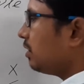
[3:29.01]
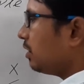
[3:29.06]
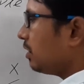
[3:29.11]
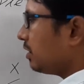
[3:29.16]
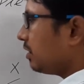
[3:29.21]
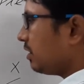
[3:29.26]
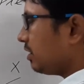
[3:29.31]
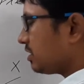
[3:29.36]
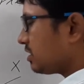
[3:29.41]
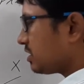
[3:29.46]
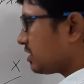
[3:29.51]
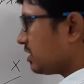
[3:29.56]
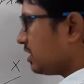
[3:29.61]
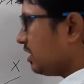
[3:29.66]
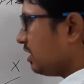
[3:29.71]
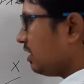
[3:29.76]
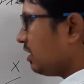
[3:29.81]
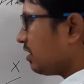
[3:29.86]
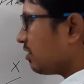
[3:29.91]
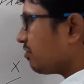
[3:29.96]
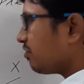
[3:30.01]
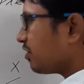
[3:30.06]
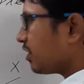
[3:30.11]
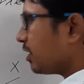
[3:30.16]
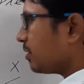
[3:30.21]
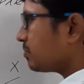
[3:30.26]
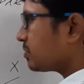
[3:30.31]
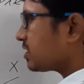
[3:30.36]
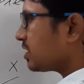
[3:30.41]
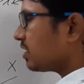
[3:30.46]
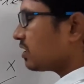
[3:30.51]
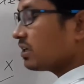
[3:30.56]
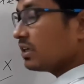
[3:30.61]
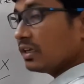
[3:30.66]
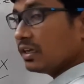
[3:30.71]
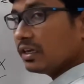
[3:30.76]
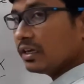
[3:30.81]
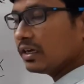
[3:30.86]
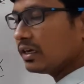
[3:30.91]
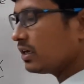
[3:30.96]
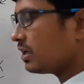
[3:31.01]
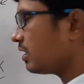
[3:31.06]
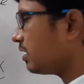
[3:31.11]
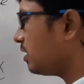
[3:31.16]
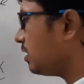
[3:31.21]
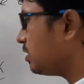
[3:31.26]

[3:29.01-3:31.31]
the still the frames are here.